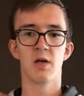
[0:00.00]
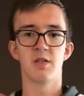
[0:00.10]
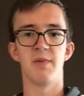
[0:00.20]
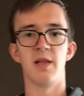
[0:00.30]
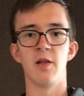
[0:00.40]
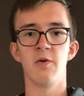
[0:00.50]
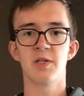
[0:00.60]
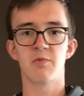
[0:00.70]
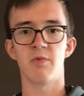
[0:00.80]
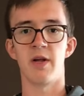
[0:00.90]
to my
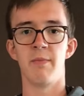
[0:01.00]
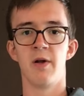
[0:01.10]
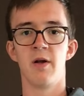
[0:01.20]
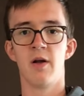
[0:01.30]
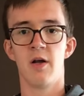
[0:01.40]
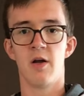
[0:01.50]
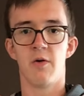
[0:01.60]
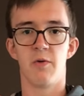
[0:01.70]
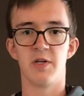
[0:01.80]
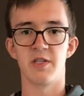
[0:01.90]
lowest rib,
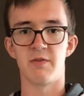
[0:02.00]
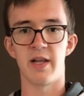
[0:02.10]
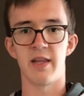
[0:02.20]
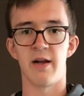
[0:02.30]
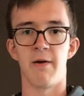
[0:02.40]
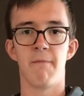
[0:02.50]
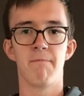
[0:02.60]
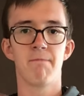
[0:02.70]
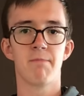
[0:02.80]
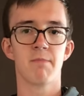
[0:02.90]
which is right there.
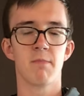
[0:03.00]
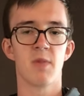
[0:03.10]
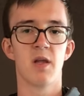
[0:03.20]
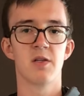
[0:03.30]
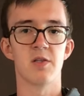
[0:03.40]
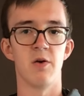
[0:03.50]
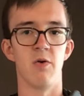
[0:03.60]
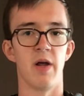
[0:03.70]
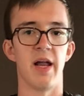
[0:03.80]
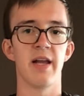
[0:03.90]

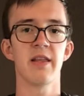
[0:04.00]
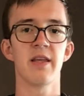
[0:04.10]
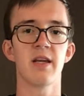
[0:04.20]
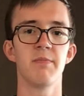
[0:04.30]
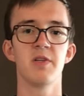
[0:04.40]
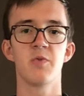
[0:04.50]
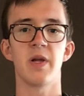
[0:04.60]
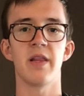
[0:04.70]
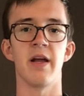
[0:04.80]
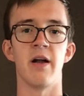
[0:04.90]
So anything in
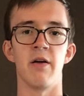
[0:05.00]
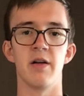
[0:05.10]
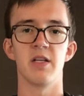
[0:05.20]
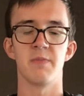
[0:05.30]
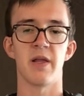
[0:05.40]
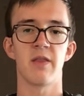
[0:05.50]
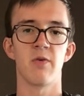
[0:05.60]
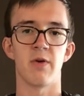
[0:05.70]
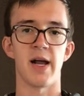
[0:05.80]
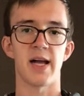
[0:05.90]
between there is my
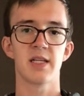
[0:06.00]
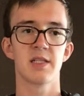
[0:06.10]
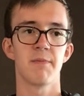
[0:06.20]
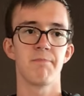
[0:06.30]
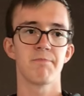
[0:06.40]
thorax.